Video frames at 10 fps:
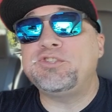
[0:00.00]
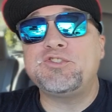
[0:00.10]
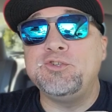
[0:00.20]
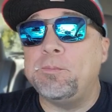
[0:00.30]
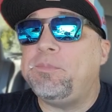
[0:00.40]
puts a
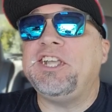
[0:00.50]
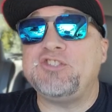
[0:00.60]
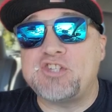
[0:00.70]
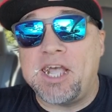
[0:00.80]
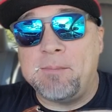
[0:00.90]
new paint
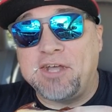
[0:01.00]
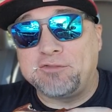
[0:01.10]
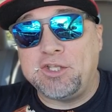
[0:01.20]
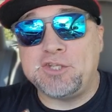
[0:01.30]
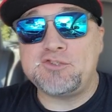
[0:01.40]
job on
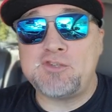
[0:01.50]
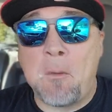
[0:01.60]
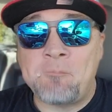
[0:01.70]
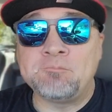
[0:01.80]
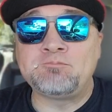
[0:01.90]
things.
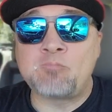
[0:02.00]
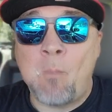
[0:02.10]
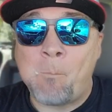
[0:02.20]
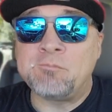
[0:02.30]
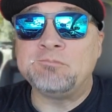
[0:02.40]

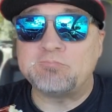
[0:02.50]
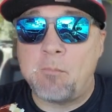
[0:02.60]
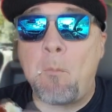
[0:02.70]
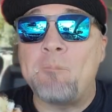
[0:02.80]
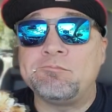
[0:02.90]

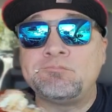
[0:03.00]
Mmm.